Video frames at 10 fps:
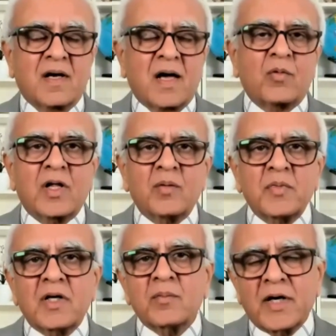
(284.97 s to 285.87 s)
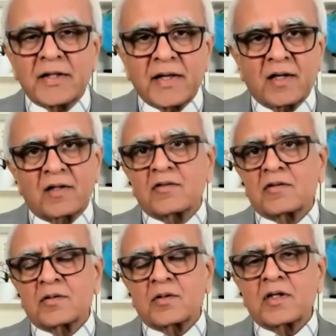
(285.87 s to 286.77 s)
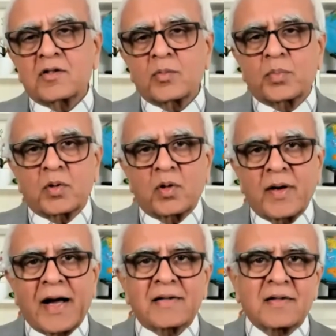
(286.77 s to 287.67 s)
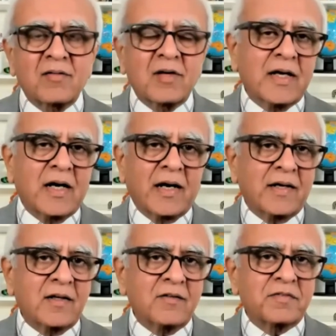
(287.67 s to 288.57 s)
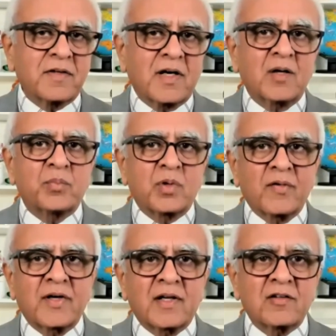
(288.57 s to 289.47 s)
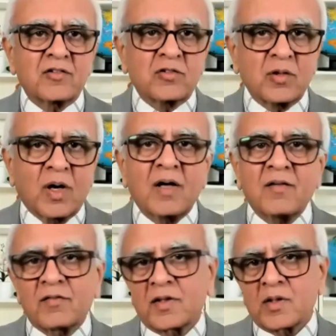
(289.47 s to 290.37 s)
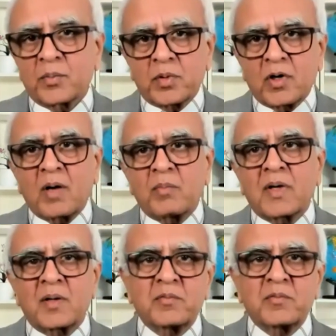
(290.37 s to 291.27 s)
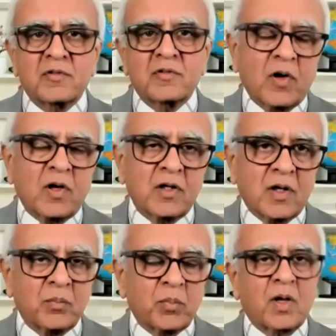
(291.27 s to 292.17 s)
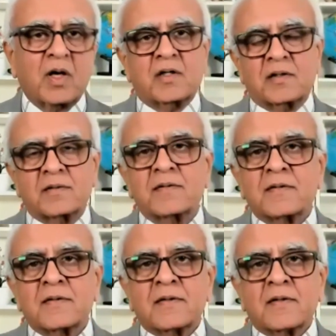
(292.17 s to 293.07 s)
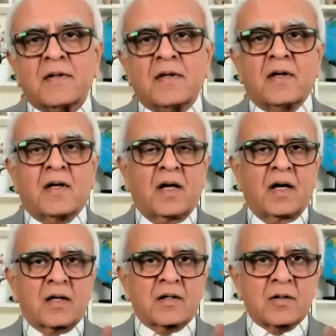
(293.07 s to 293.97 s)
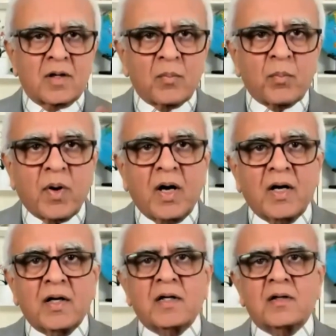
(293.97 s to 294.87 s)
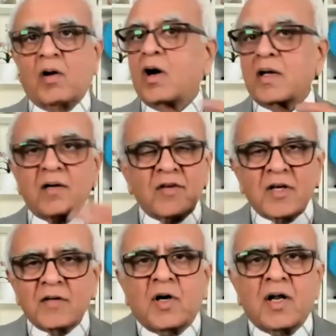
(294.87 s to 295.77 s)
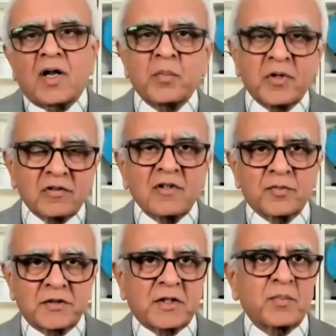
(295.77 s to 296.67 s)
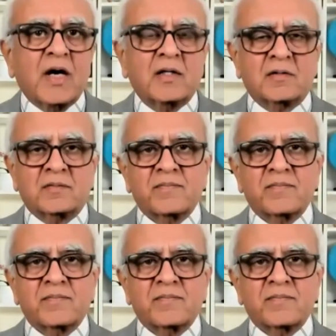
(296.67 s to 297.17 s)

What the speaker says: And what I mean by that is you need to proactively identify, prevent, and solve the problems for your employer. Your employer, or even if you're in a business for that matter,